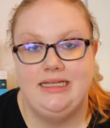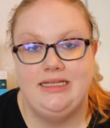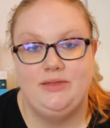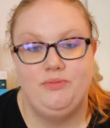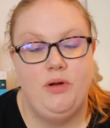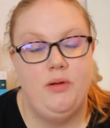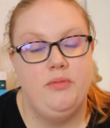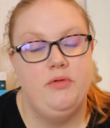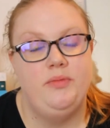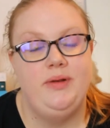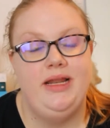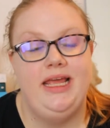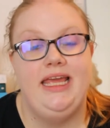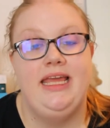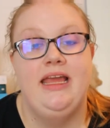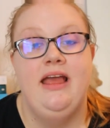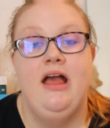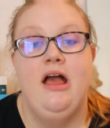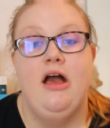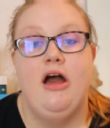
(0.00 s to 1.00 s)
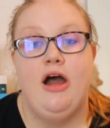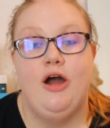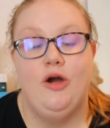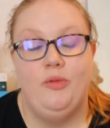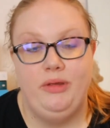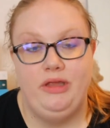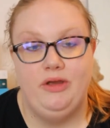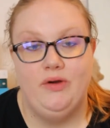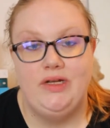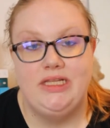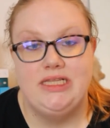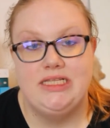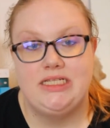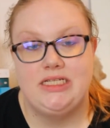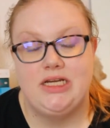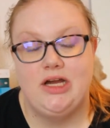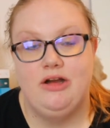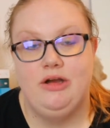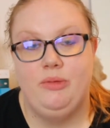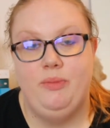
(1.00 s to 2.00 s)
is probably I'll Be Gone in the
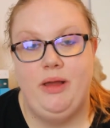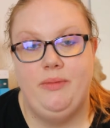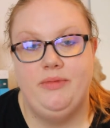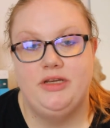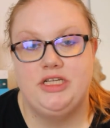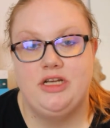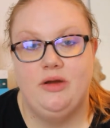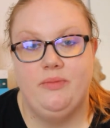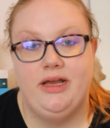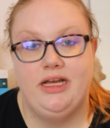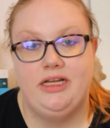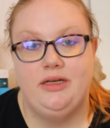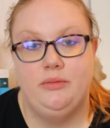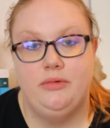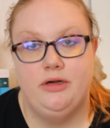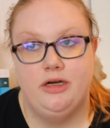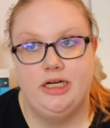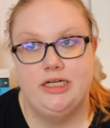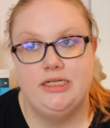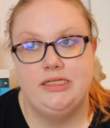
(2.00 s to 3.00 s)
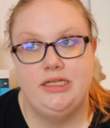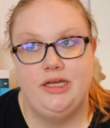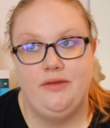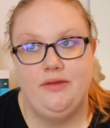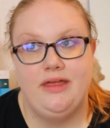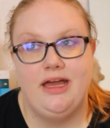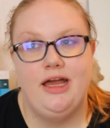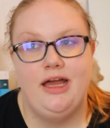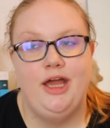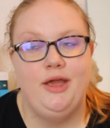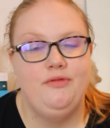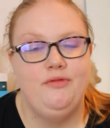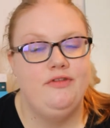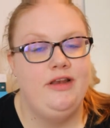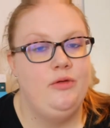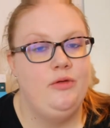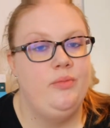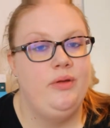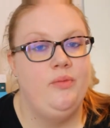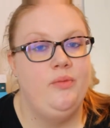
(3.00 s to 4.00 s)
Dark by Michelle McNamara, so that
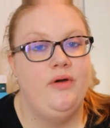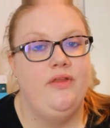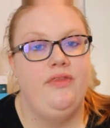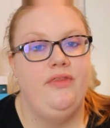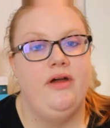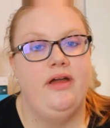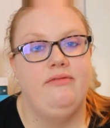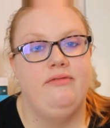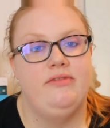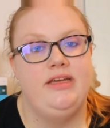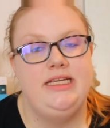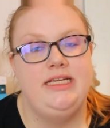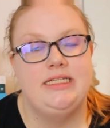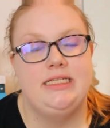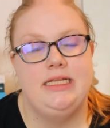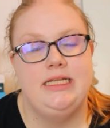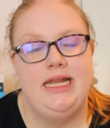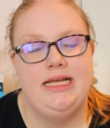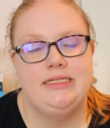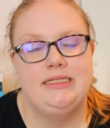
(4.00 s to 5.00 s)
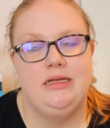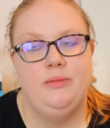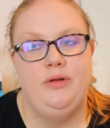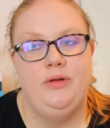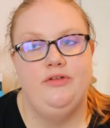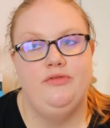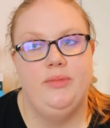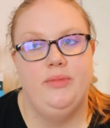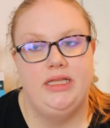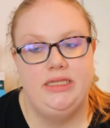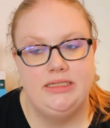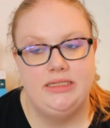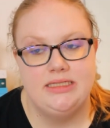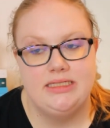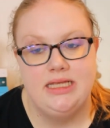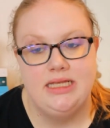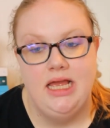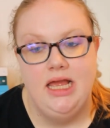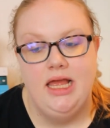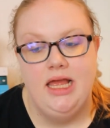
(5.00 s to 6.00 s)
hopefully will be one that I read in the next couple of
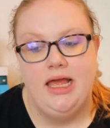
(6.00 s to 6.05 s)
months.